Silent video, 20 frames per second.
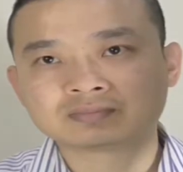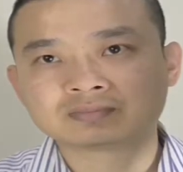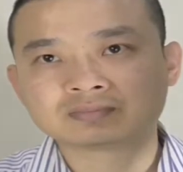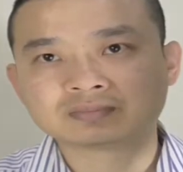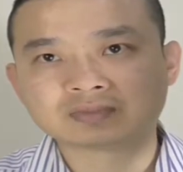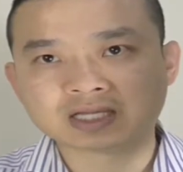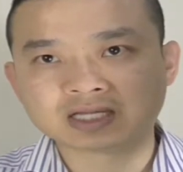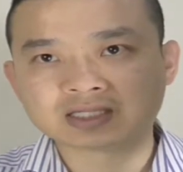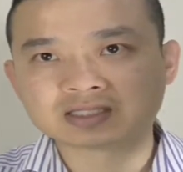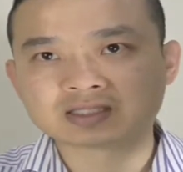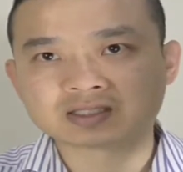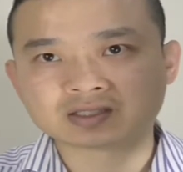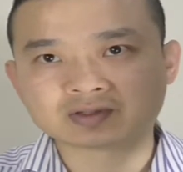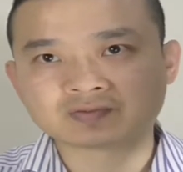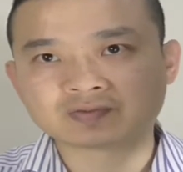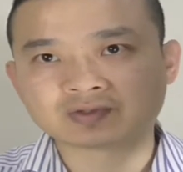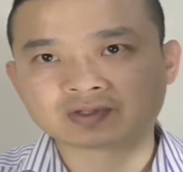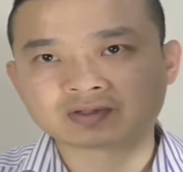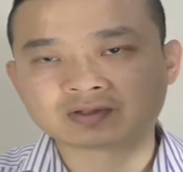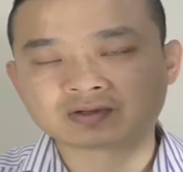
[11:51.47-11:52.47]
That's
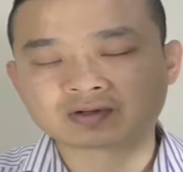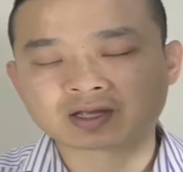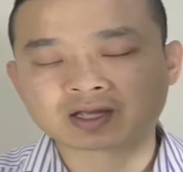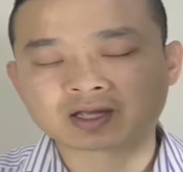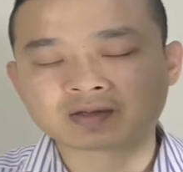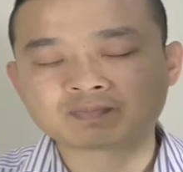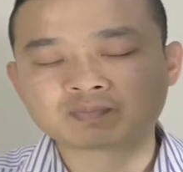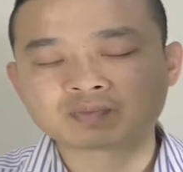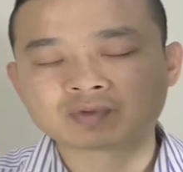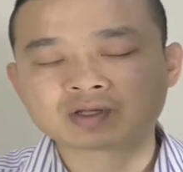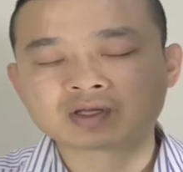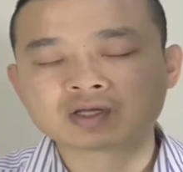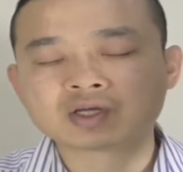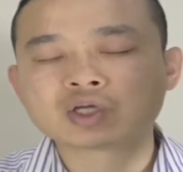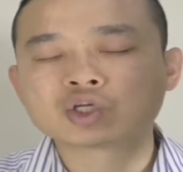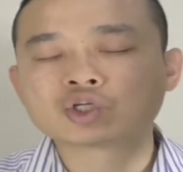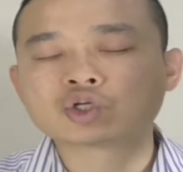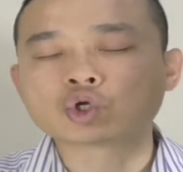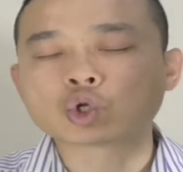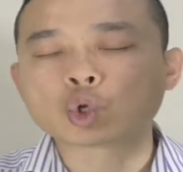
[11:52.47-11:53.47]
different, okay?
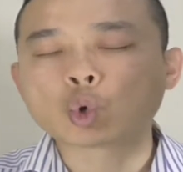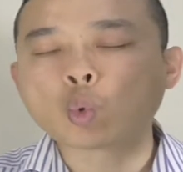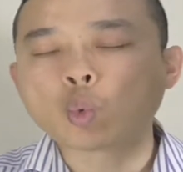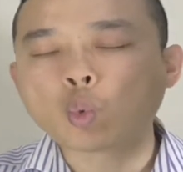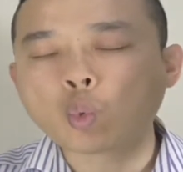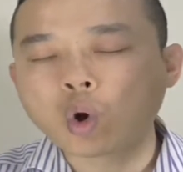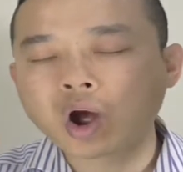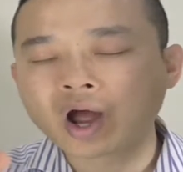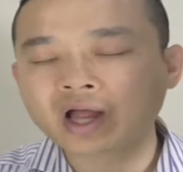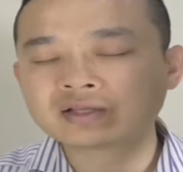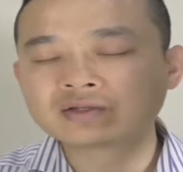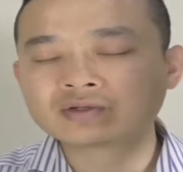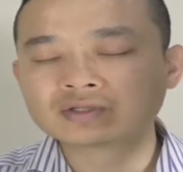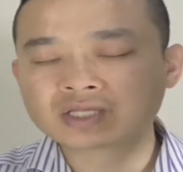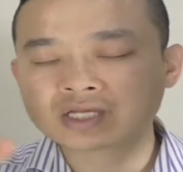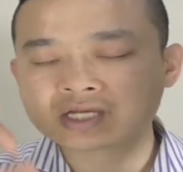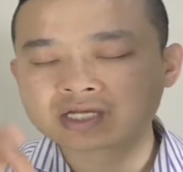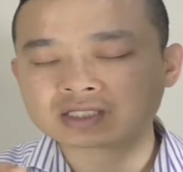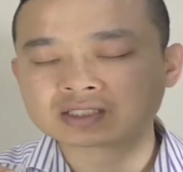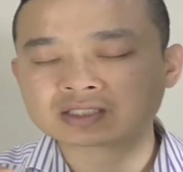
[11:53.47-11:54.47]
So you want to
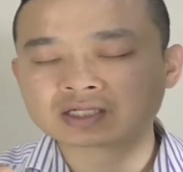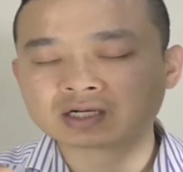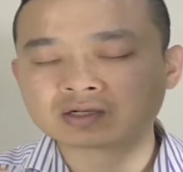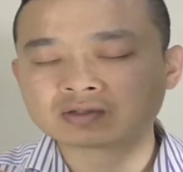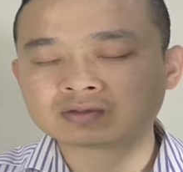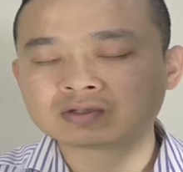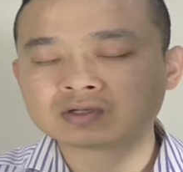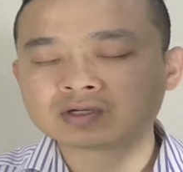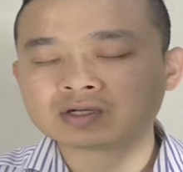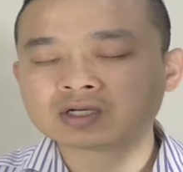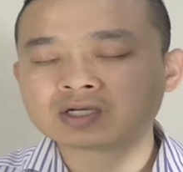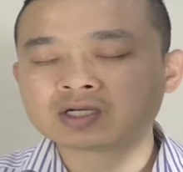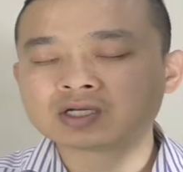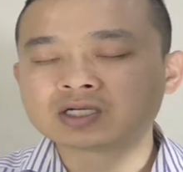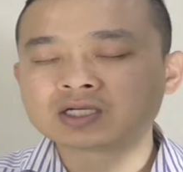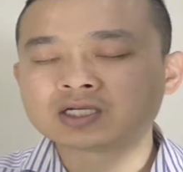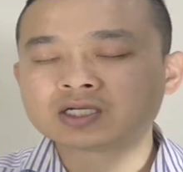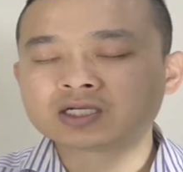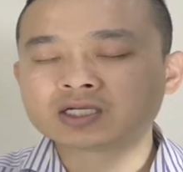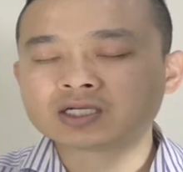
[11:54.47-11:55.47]
test out
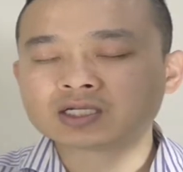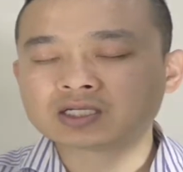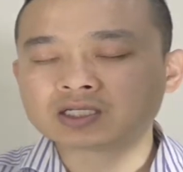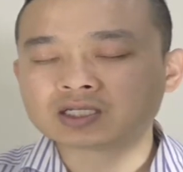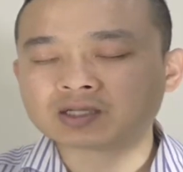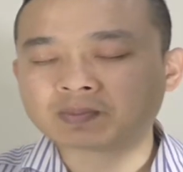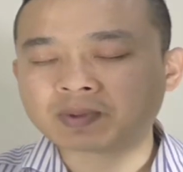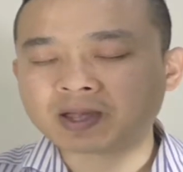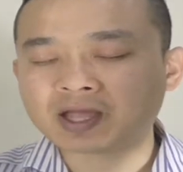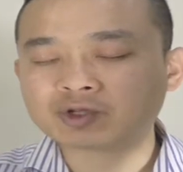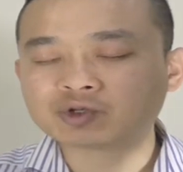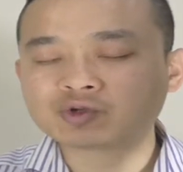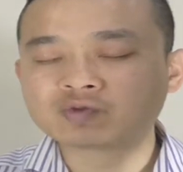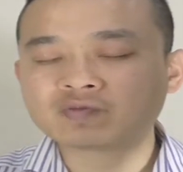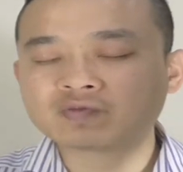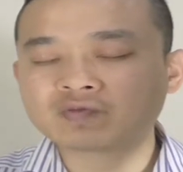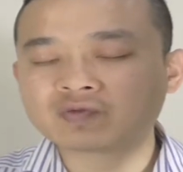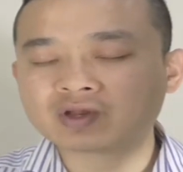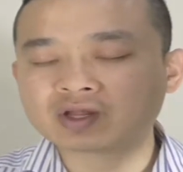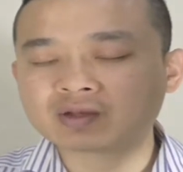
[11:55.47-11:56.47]
the
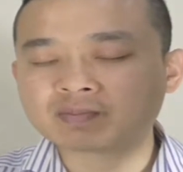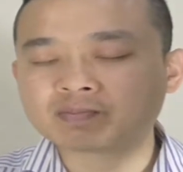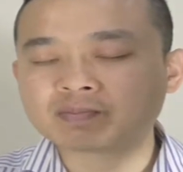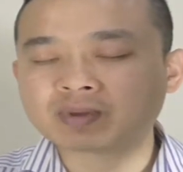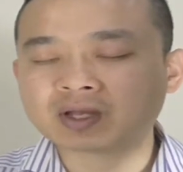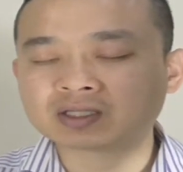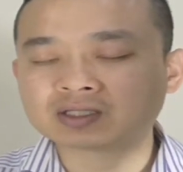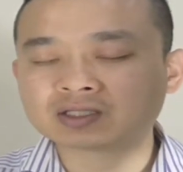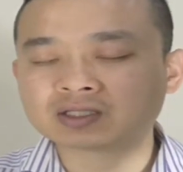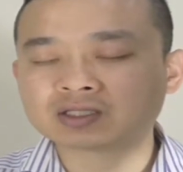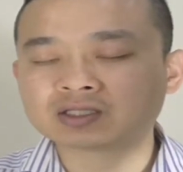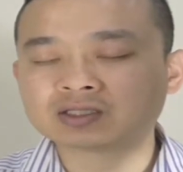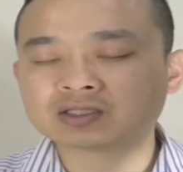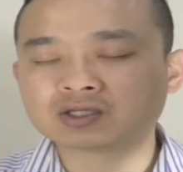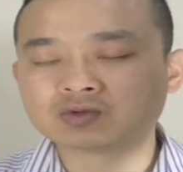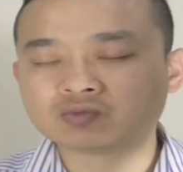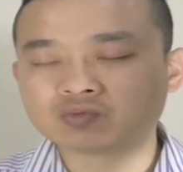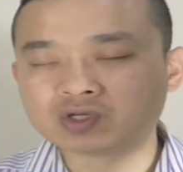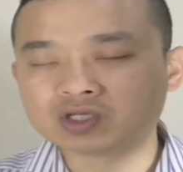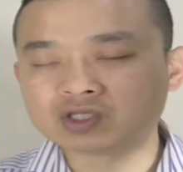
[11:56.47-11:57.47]
patient feeling better.
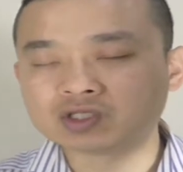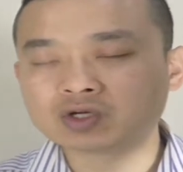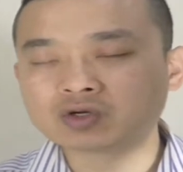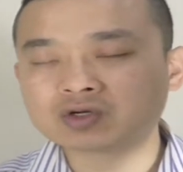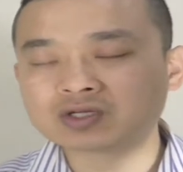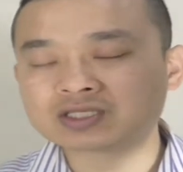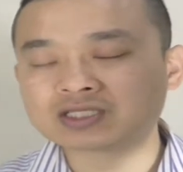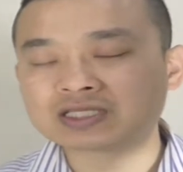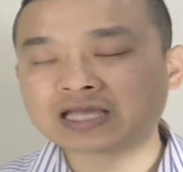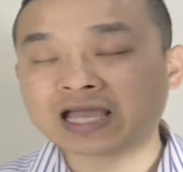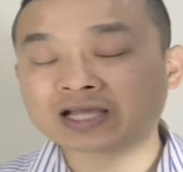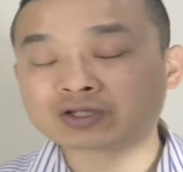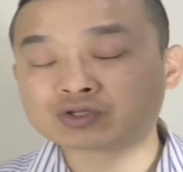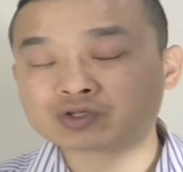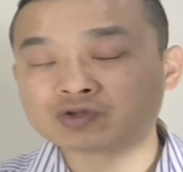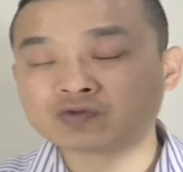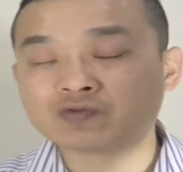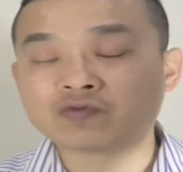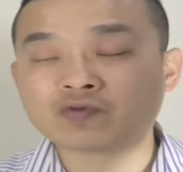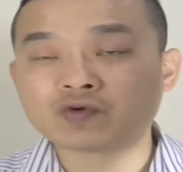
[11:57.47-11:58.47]
The result is
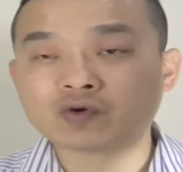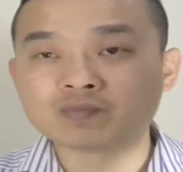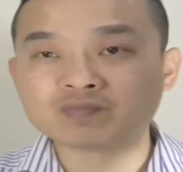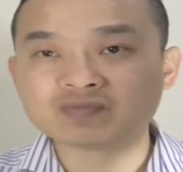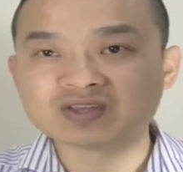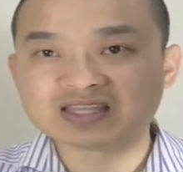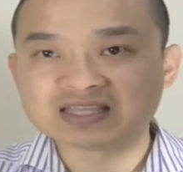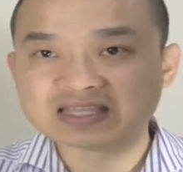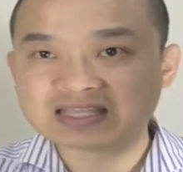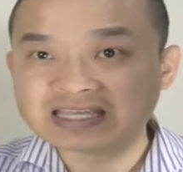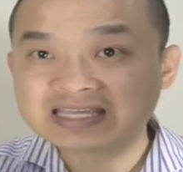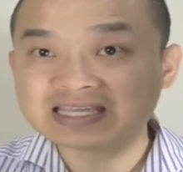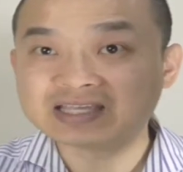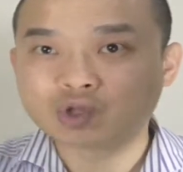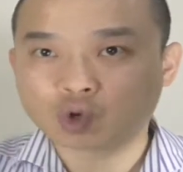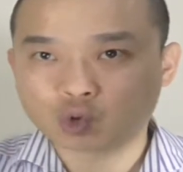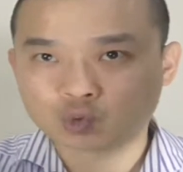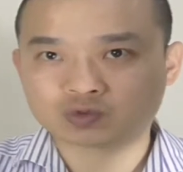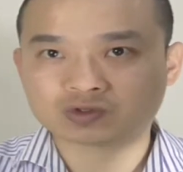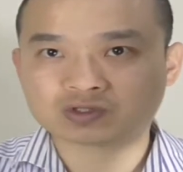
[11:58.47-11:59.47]
actually from the
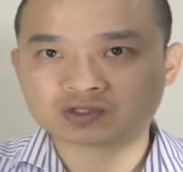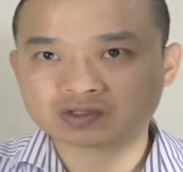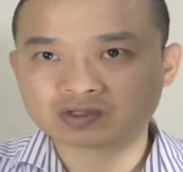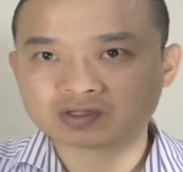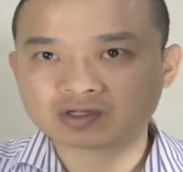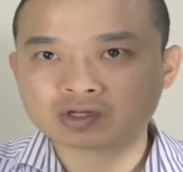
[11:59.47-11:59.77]
needles,